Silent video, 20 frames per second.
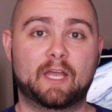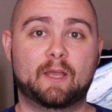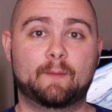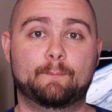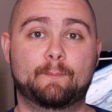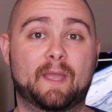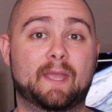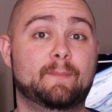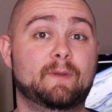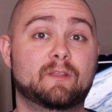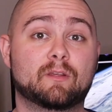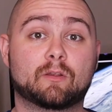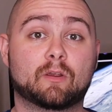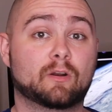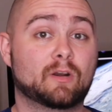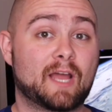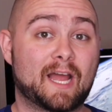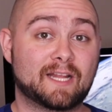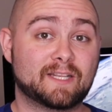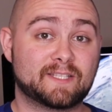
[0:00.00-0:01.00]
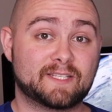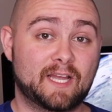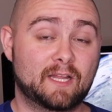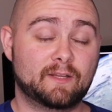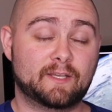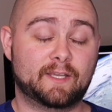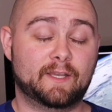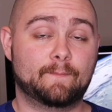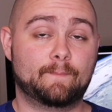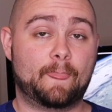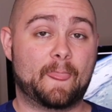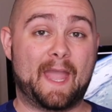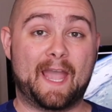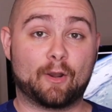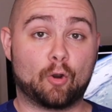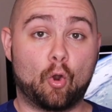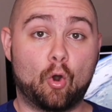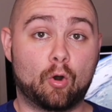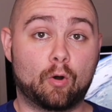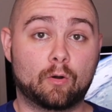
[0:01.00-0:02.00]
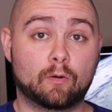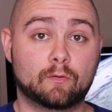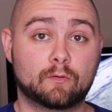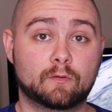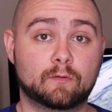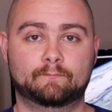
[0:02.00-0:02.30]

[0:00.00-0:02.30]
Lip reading: Maybe they're not selling it at all.